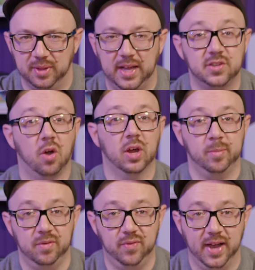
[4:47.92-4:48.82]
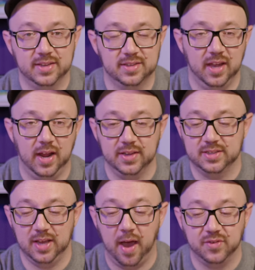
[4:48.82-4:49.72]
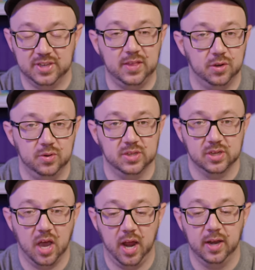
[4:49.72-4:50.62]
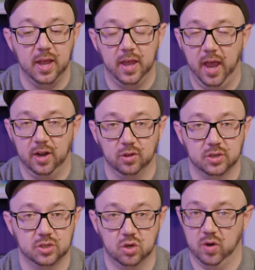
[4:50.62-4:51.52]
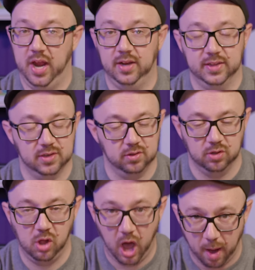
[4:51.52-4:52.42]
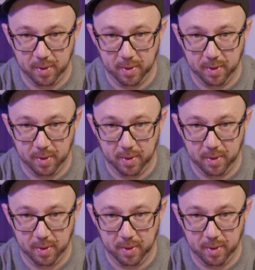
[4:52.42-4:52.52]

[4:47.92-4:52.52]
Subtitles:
that's all going to be fixed. And I've seen the new design, and it looks great. It's a lot